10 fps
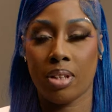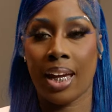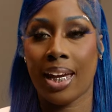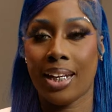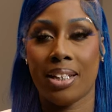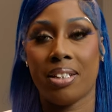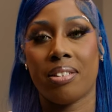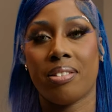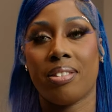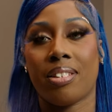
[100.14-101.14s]
I hate it.
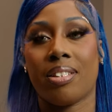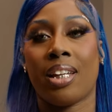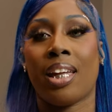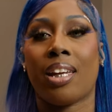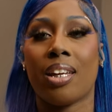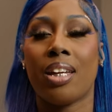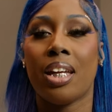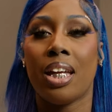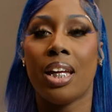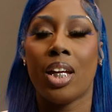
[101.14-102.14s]
Like,
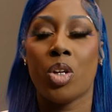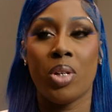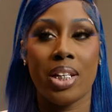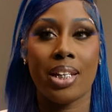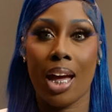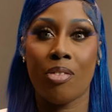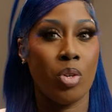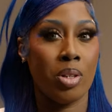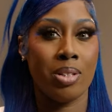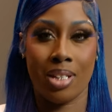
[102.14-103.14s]
you need to have
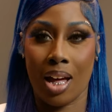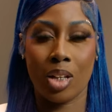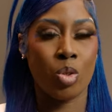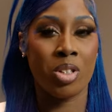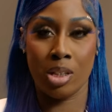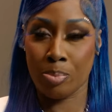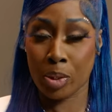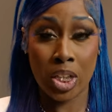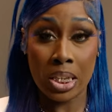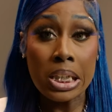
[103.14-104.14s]
on socks or
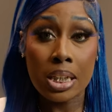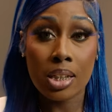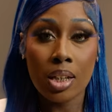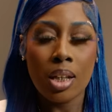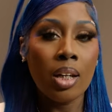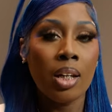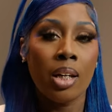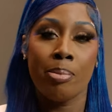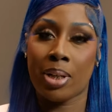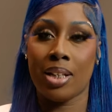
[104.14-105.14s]
slippers,
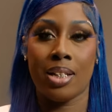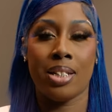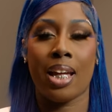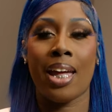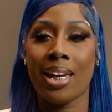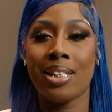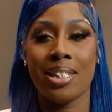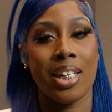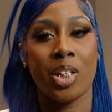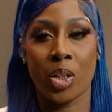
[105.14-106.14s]
because I hate
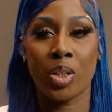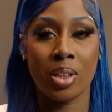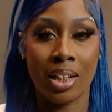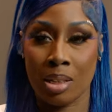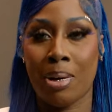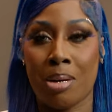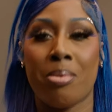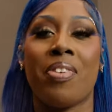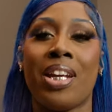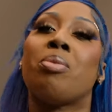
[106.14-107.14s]
seeing dirt at the bottom
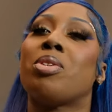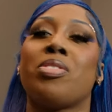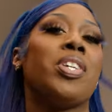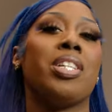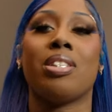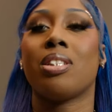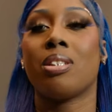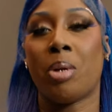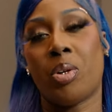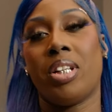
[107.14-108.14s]
of anyone's foot,
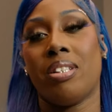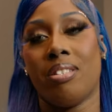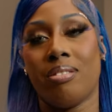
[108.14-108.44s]
period.